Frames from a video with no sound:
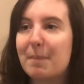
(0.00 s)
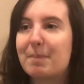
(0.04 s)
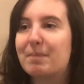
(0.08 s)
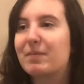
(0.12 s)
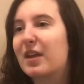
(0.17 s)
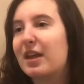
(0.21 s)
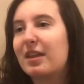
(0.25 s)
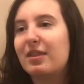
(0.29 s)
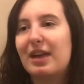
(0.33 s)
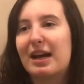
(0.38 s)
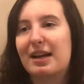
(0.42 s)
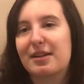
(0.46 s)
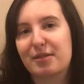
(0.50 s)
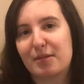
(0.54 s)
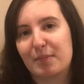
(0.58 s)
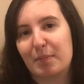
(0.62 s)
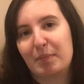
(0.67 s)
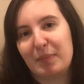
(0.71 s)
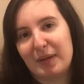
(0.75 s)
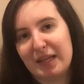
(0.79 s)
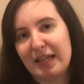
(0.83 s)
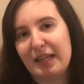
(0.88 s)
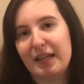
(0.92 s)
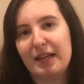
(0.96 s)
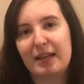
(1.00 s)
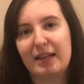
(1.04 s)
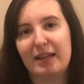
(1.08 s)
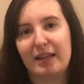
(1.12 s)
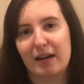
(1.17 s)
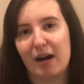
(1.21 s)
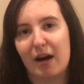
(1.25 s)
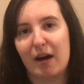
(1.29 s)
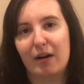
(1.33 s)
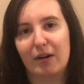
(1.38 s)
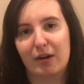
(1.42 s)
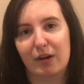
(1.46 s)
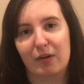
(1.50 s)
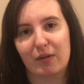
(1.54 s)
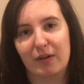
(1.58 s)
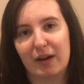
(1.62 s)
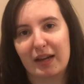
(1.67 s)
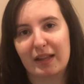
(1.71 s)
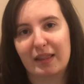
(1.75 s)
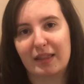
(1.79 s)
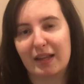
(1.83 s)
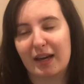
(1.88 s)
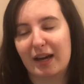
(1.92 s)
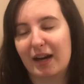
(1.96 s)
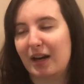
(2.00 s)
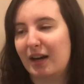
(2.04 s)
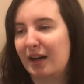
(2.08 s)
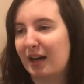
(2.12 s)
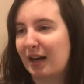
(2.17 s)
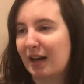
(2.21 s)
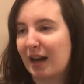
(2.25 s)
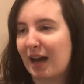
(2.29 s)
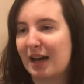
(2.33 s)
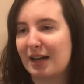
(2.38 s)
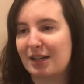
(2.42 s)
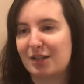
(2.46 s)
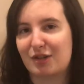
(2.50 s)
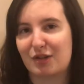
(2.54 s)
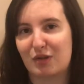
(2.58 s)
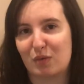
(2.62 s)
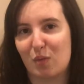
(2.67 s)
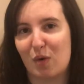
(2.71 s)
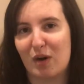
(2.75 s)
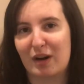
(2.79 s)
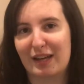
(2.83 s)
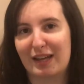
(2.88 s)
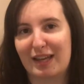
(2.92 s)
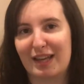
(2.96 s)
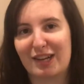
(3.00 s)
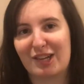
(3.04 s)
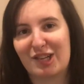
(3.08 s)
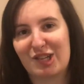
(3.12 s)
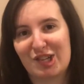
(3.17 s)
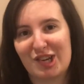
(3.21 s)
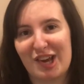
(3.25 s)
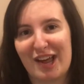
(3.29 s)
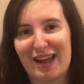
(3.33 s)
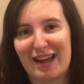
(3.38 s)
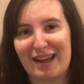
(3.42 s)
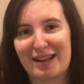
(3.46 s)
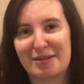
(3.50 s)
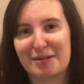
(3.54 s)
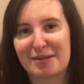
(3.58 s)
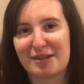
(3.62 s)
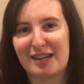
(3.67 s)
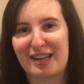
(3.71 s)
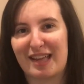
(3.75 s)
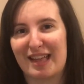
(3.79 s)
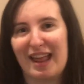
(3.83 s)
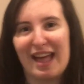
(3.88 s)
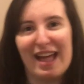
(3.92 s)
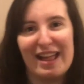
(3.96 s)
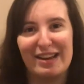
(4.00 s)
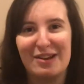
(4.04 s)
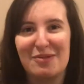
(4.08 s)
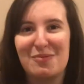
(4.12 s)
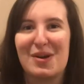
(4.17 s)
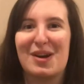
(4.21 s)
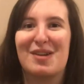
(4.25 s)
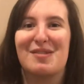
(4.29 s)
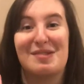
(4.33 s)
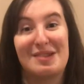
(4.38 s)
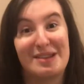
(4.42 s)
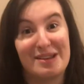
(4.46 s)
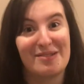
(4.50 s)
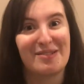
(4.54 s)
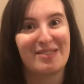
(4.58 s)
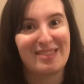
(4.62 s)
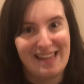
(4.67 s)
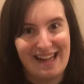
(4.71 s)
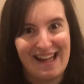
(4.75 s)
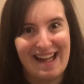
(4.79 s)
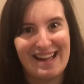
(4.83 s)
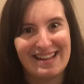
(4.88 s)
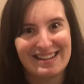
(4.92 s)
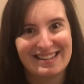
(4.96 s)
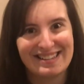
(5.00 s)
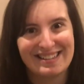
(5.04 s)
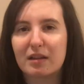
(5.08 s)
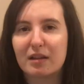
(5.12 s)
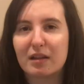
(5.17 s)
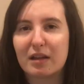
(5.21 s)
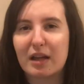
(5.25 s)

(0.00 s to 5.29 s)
that's peak Iago right there, and I just want to get a chance to get anywhere near that.